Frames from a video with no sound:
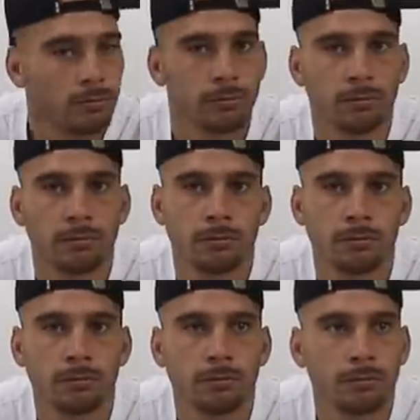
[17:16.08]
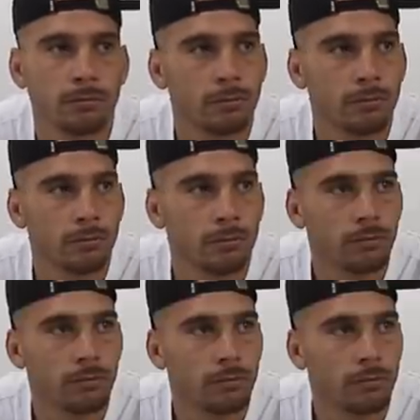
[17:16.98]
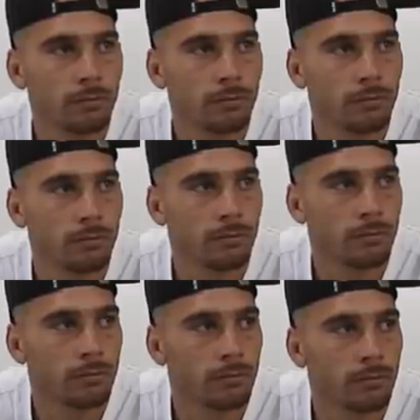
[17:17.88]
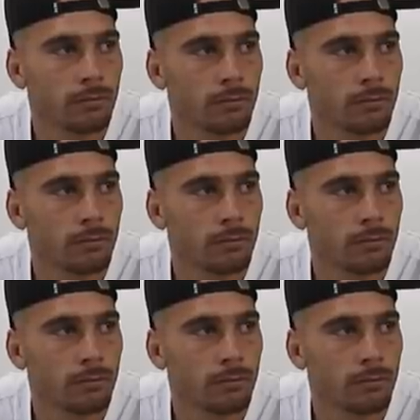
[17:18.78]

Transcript: This person isn't speaking.